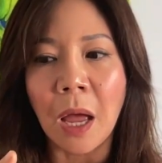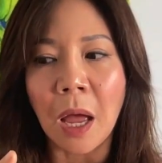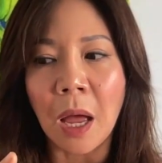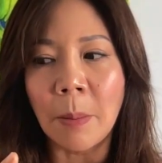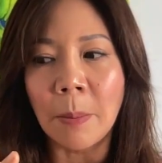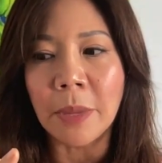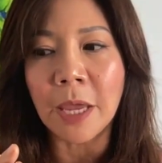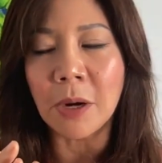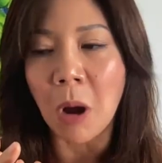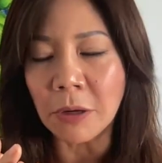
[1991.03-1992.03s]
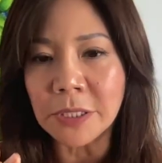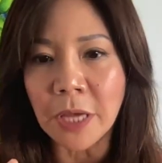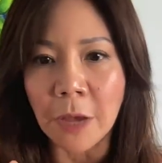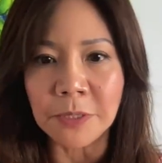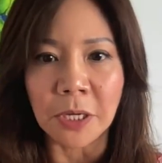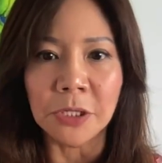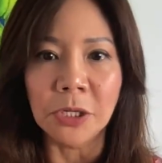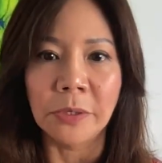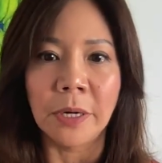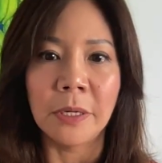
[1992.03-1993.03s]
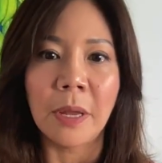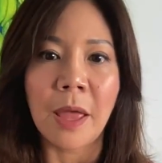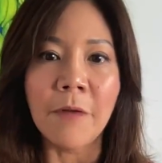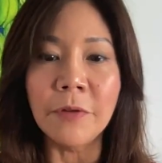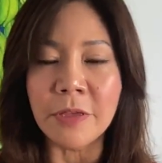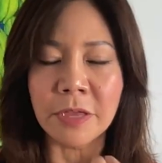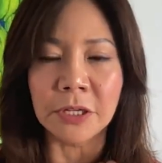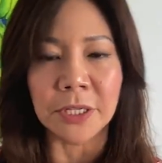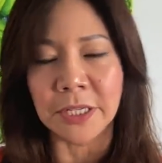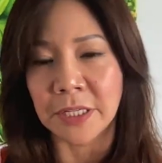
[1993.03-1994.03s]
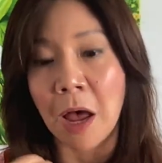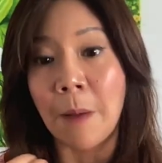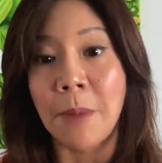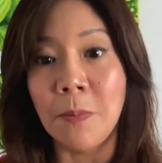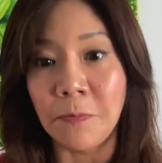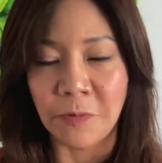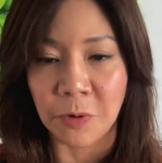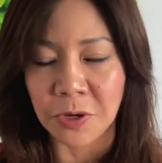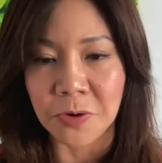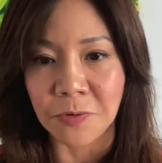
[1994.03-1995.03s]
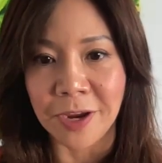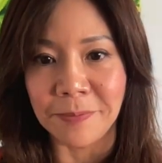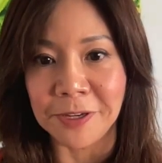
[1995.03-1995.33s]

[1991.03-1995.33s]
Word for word: um, it also helps you integrate everything that just has come up for you, right?